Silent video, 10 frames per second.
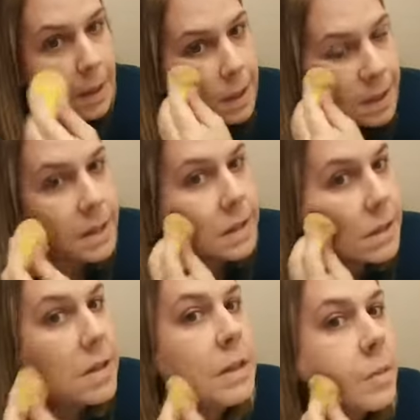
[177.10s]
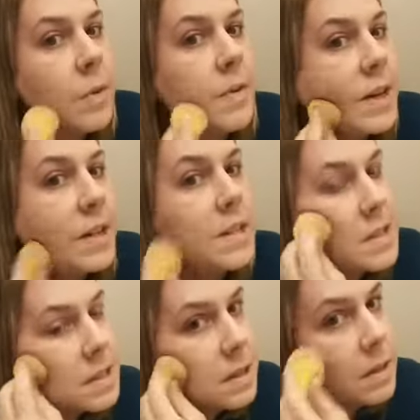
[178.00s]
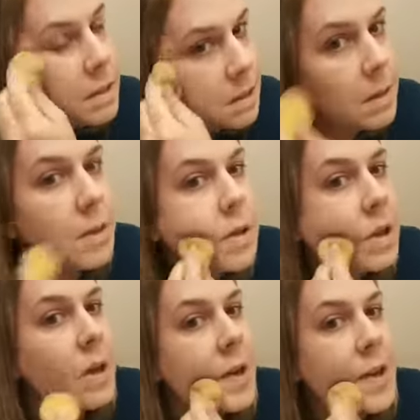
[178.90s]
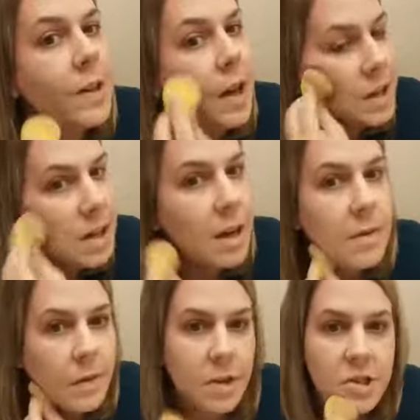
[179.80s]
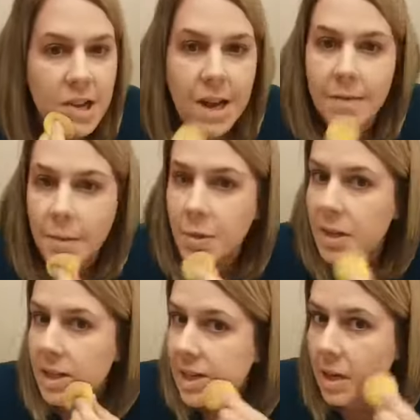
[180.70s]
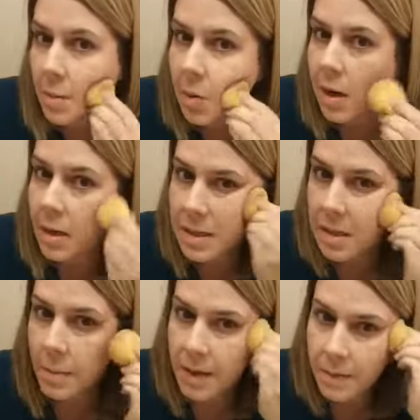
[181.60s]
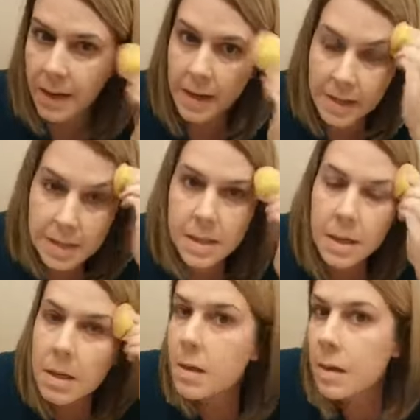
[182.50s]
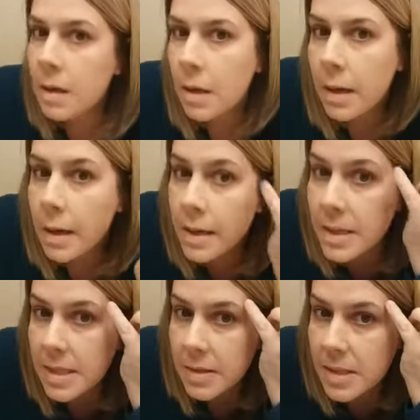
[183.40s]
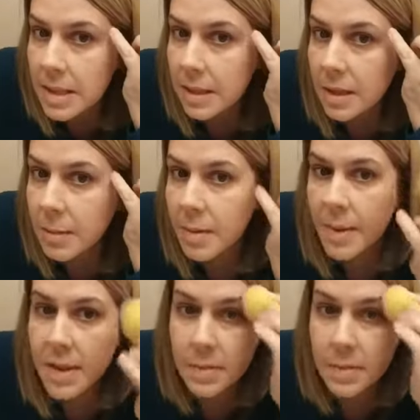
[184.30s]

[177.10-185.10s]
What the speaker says: And provides a lot of coverage, and I haven't put a ton of product on my face. You can still see a little bit of my